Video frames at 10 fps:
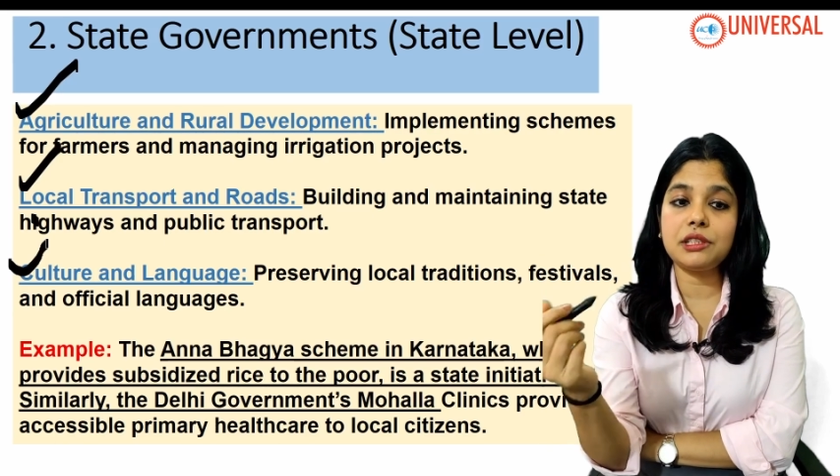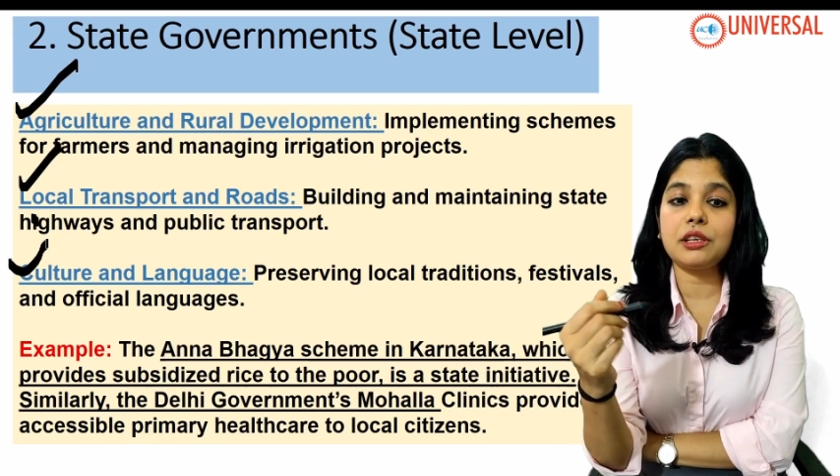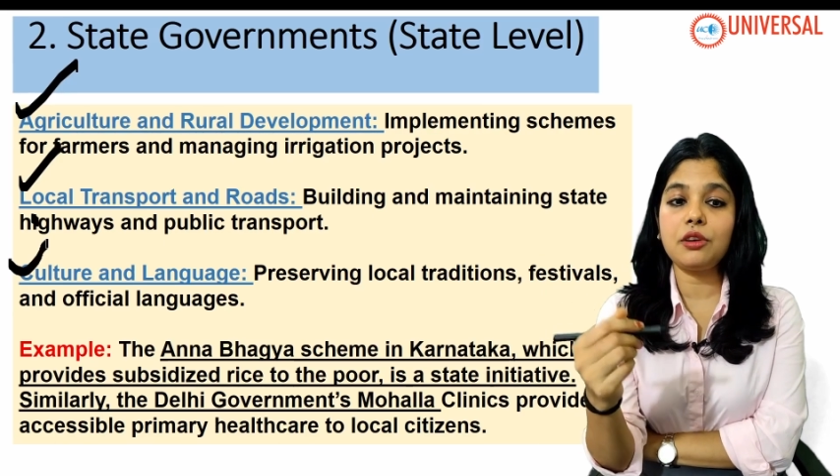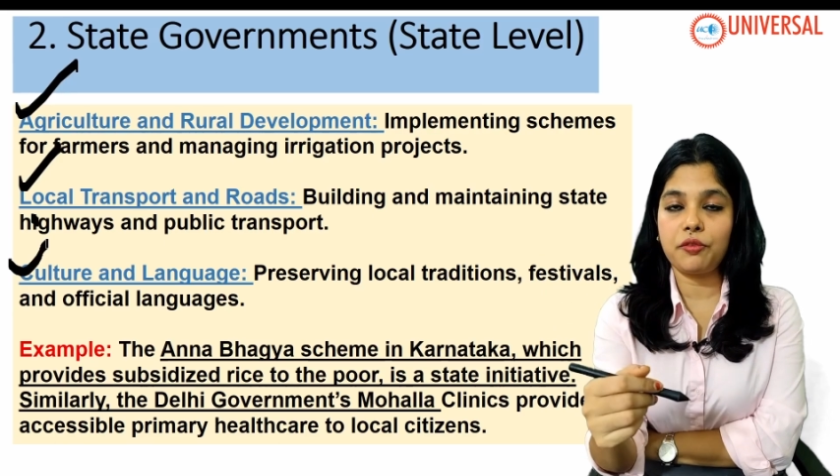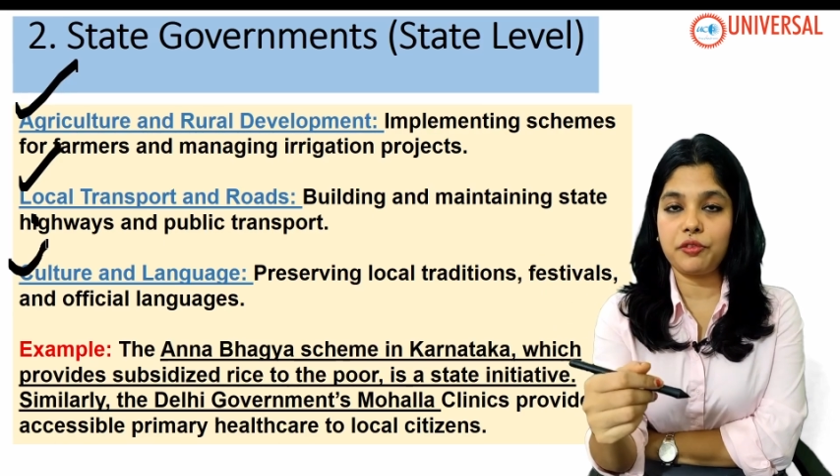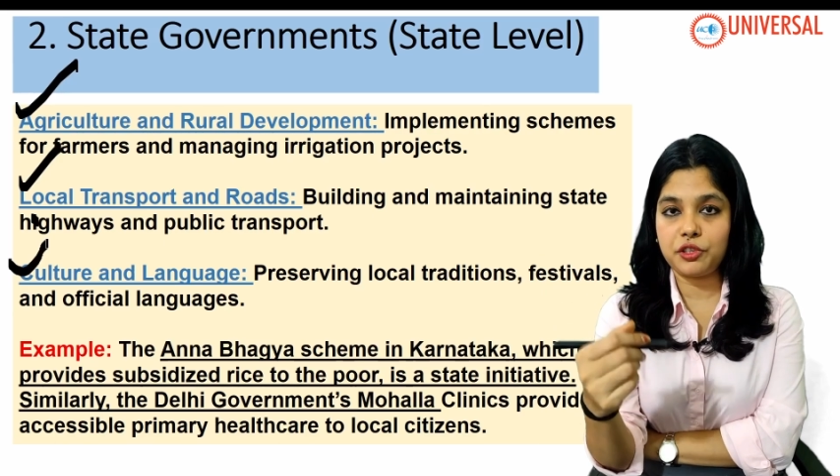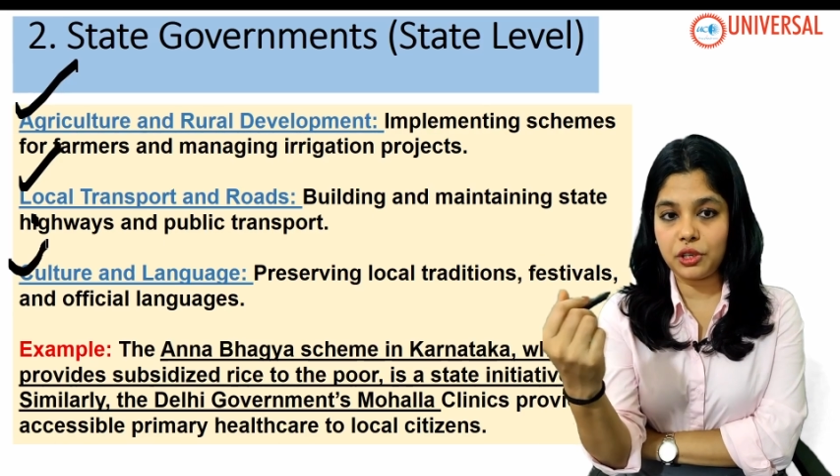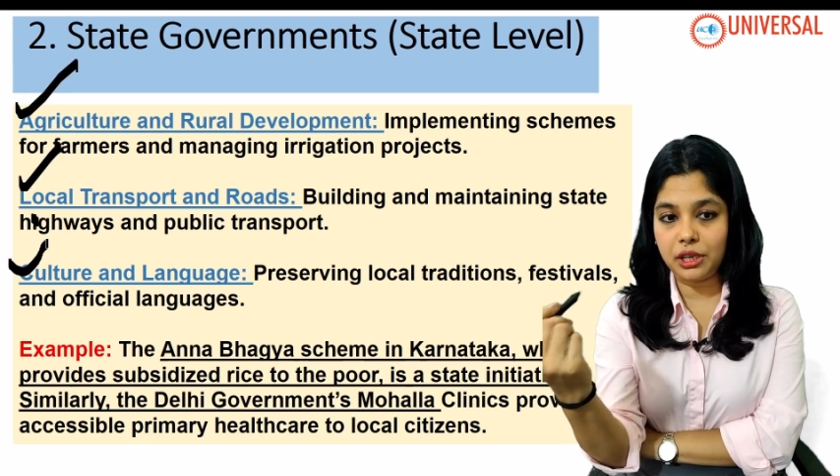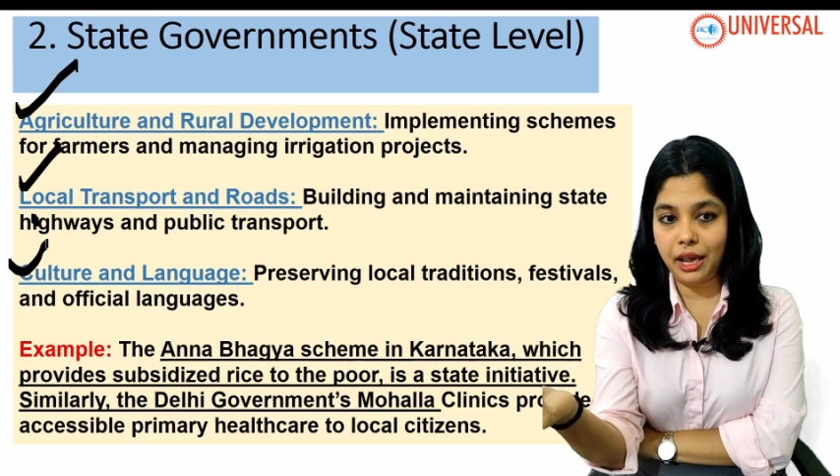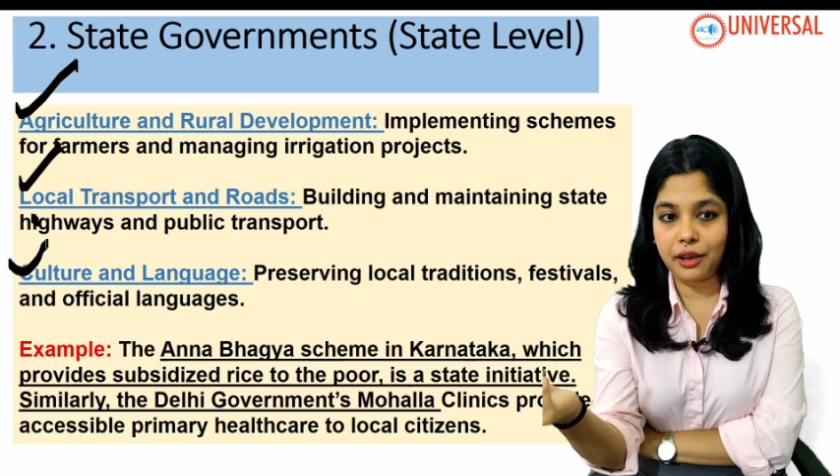and official
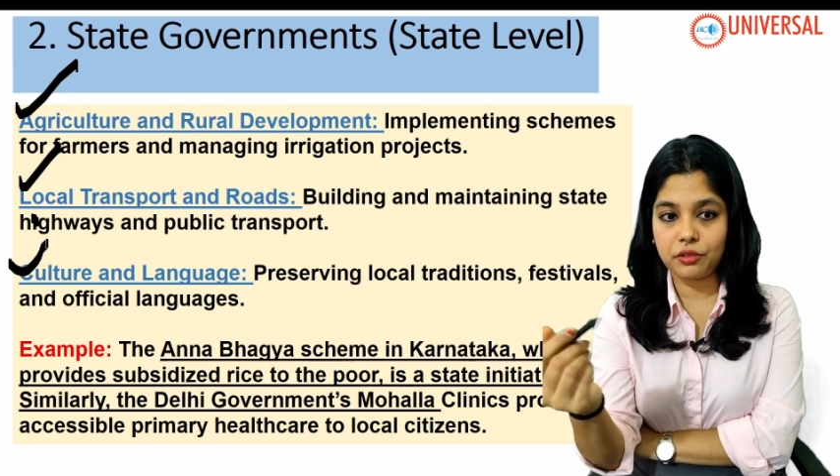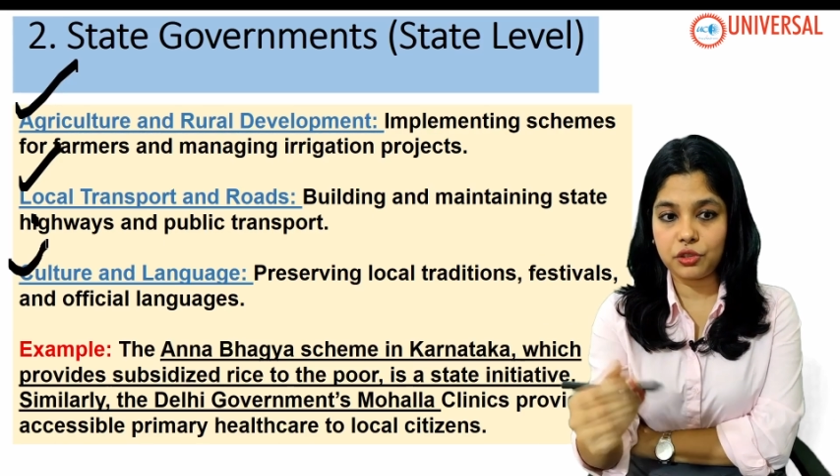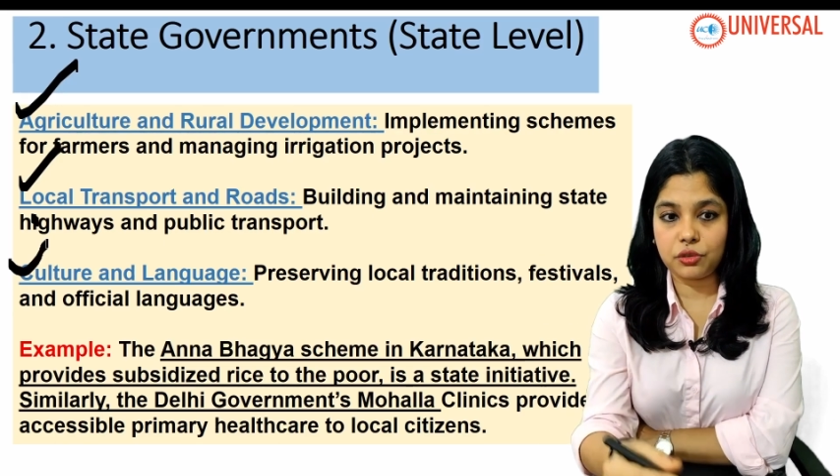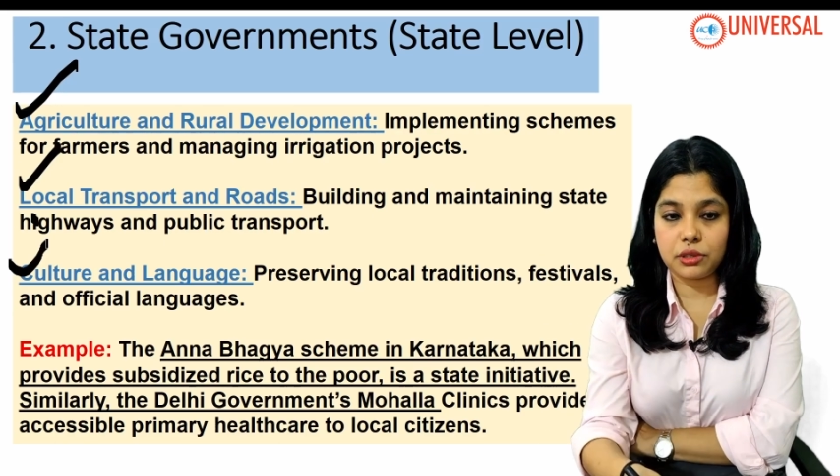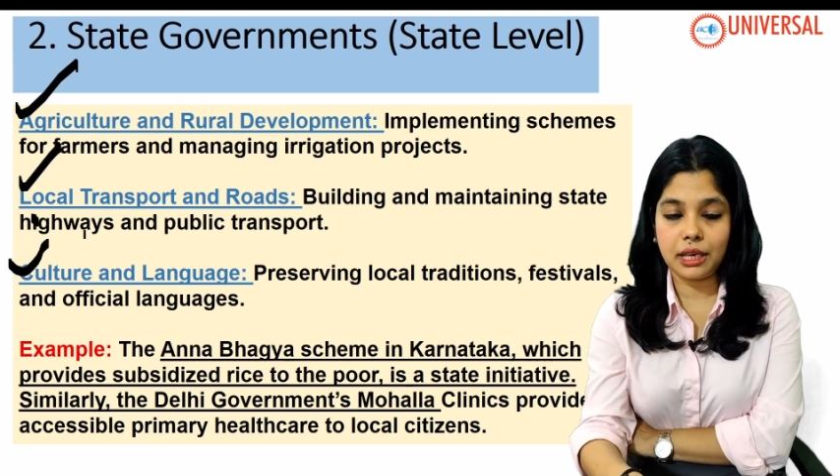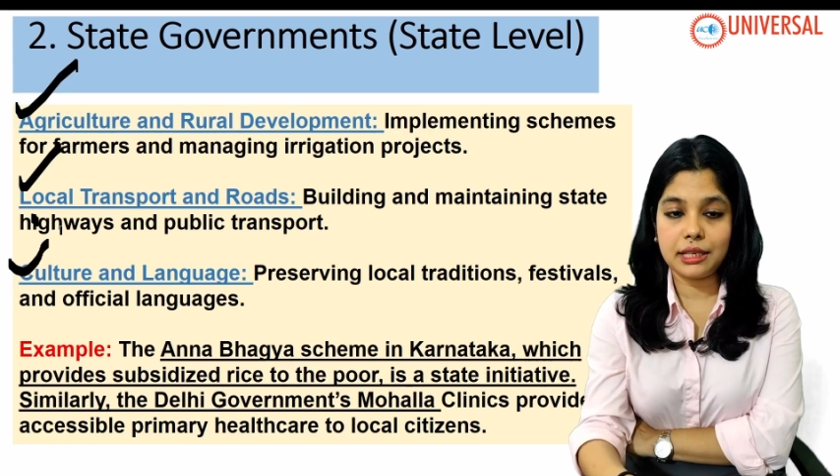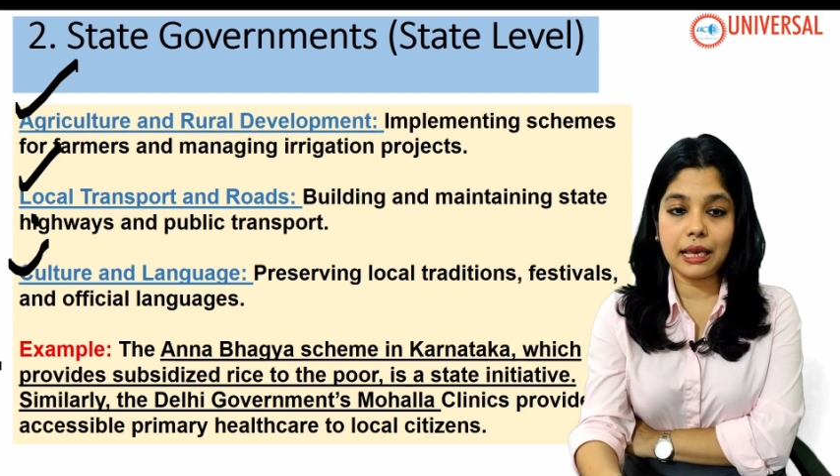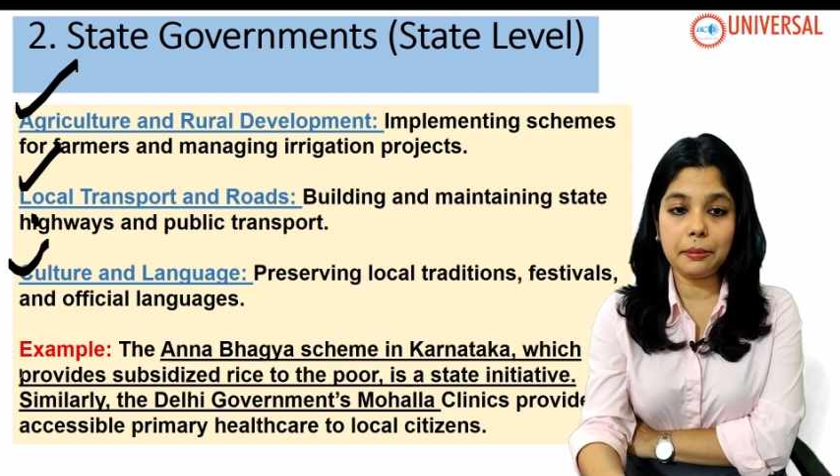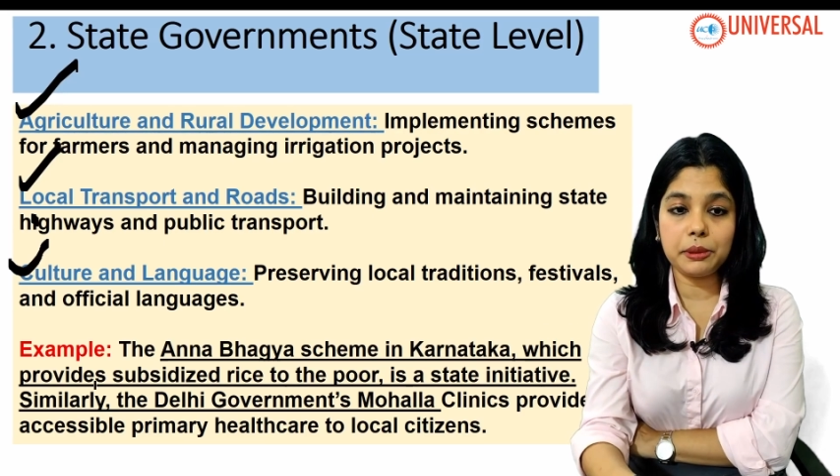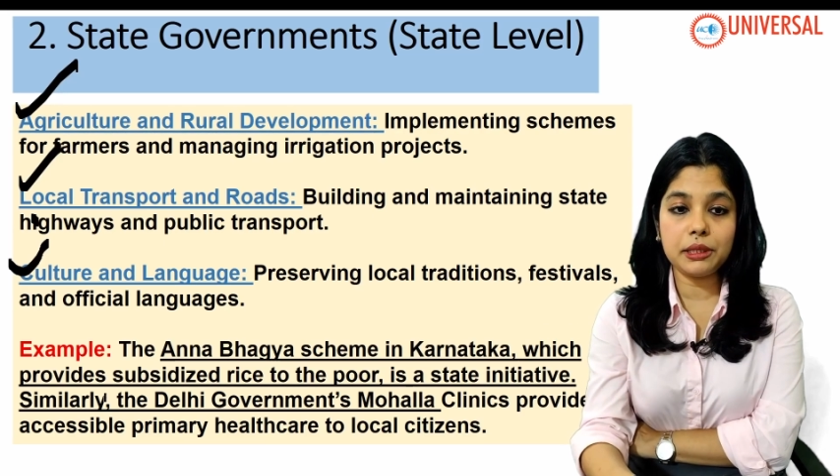languages.
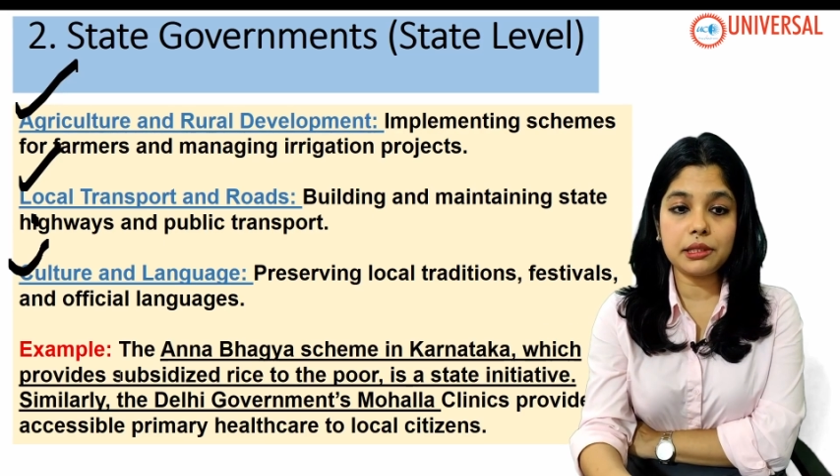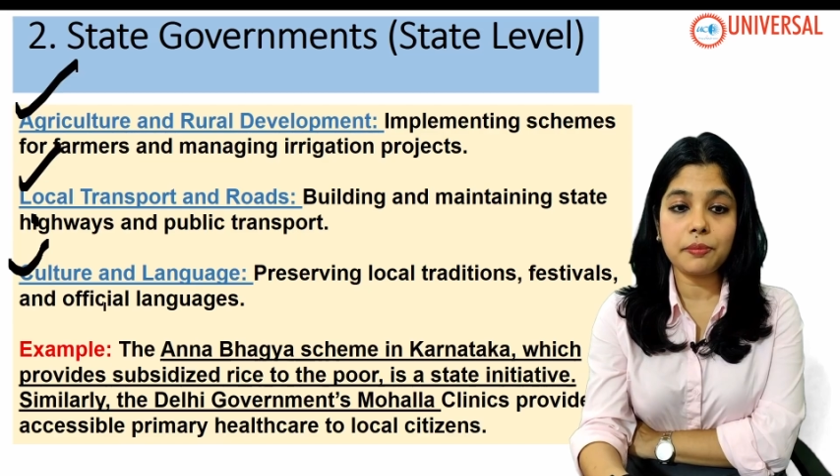Examples: